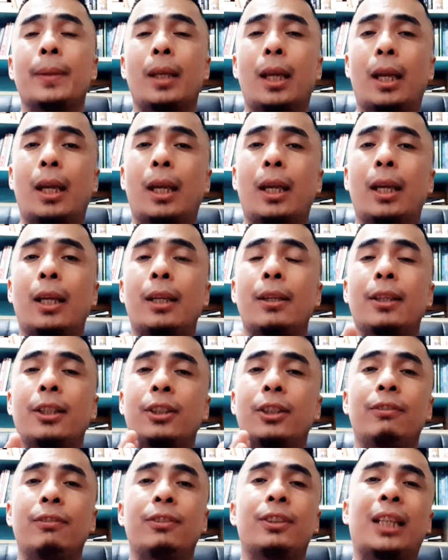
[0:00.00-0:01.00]
and
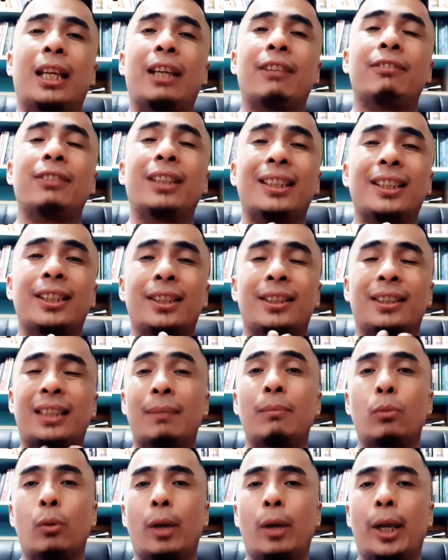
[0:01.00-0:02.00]
that you've saved it
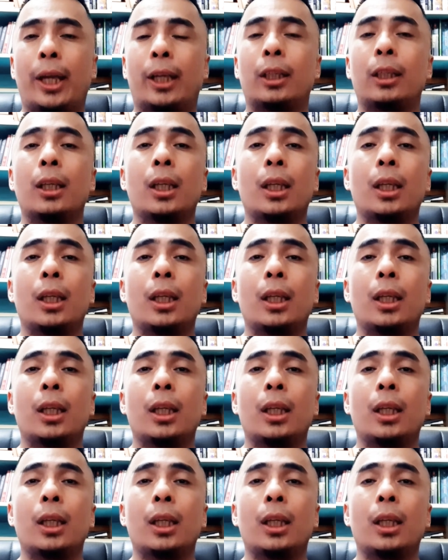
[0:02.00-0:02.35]
somewhere.